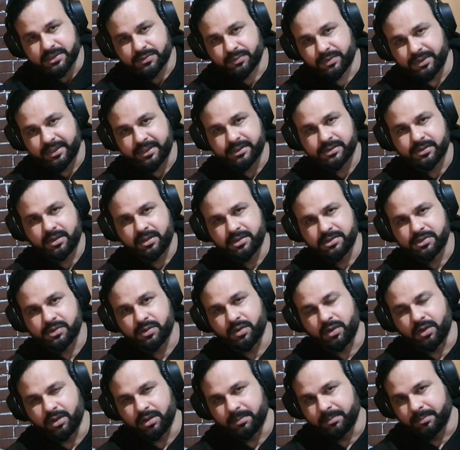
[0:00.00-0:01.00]
is also
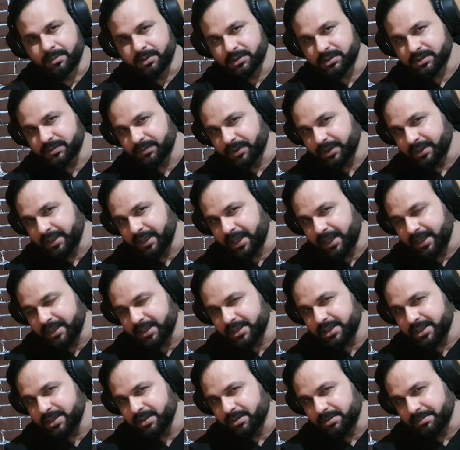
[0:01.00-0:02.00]
almost 190
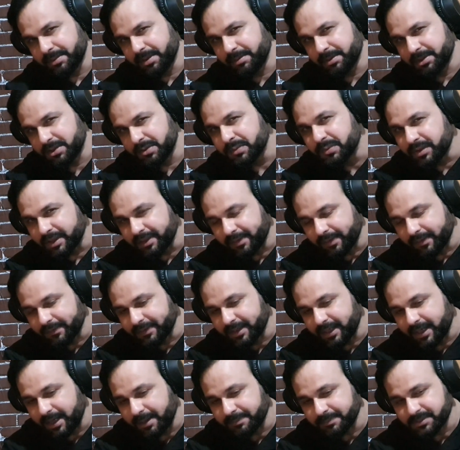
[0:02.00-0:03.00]
or maybe 200
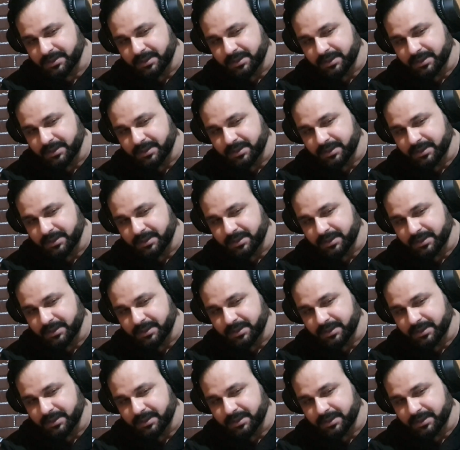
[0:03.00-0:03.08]
grams.